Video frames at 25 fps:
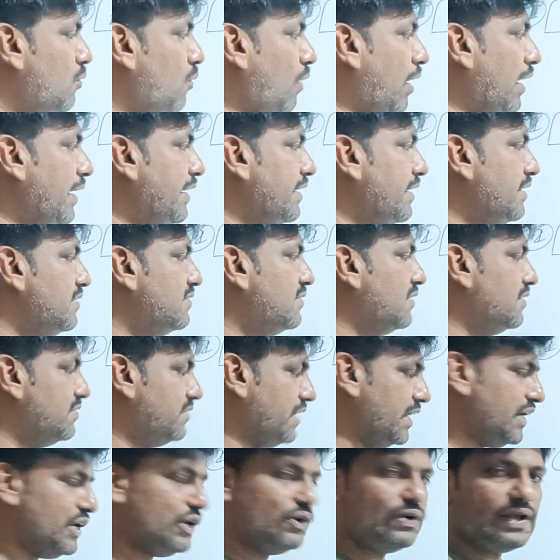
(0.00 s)
what is the
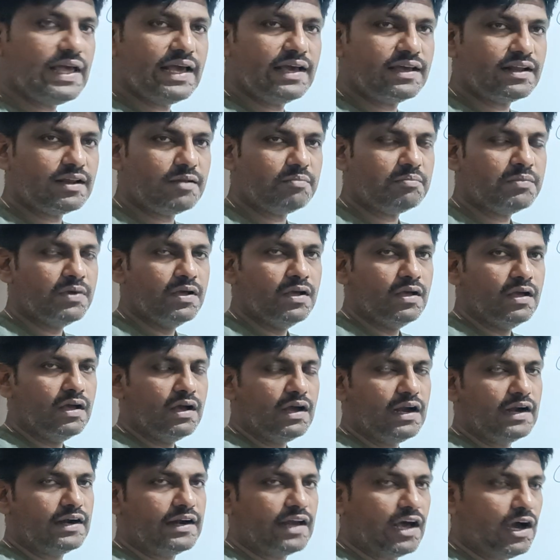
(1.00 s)
circuit diagram
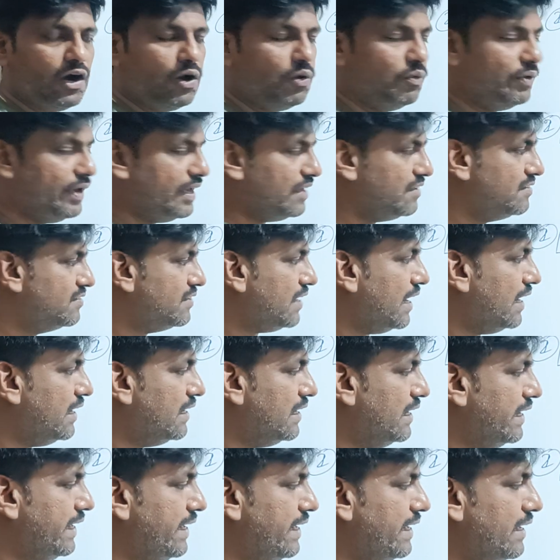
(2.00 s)
and how
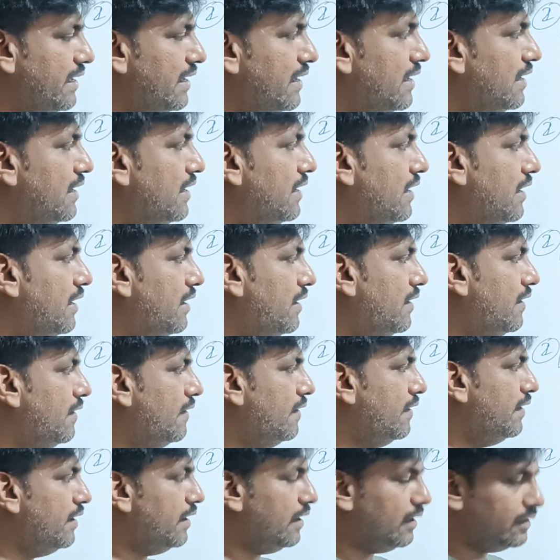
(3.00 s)
exactly
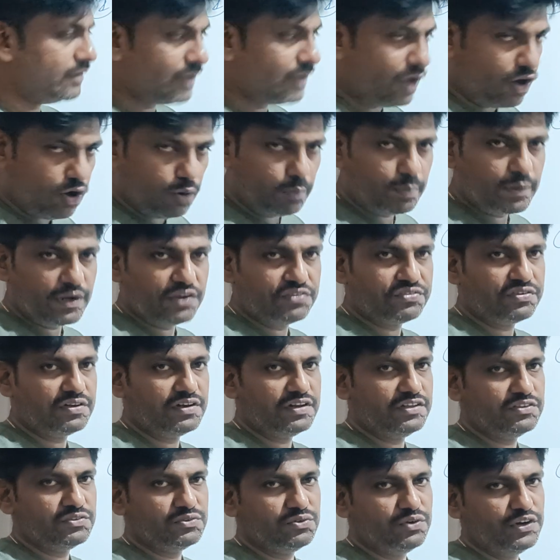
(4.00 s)
the operation
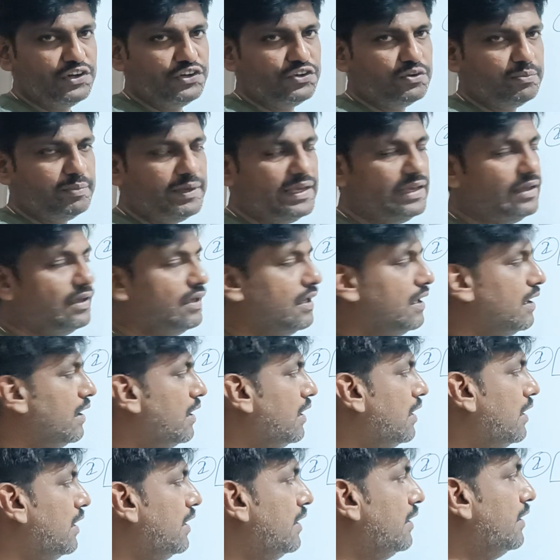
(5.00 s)
is going to be
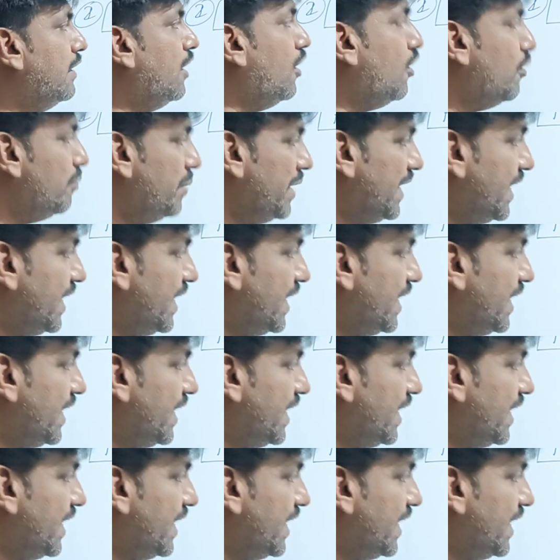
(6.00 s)
and how